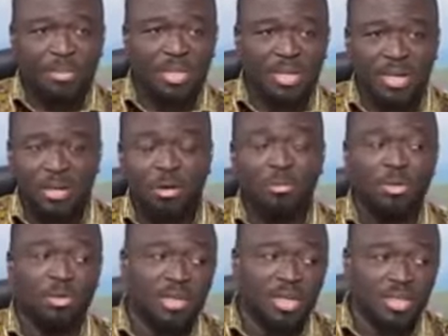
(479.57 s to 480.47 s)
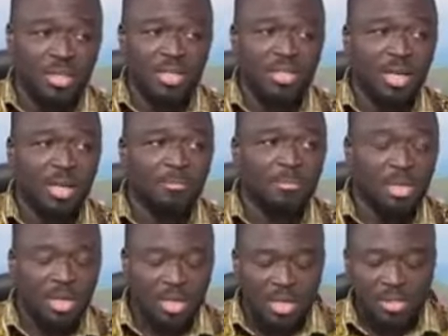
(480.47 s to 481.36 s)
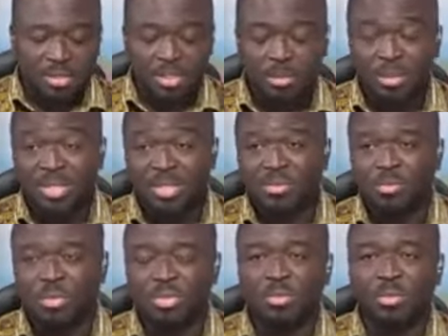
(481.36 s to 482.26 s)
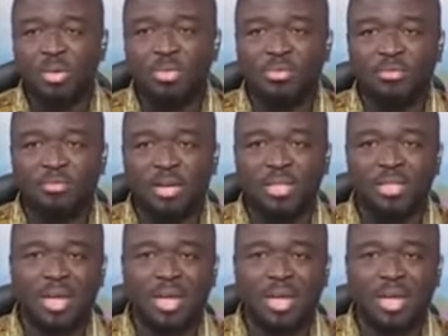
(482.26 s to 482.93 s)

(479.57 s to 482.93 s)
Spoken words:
And then a couple of days later, the suspension was reversed.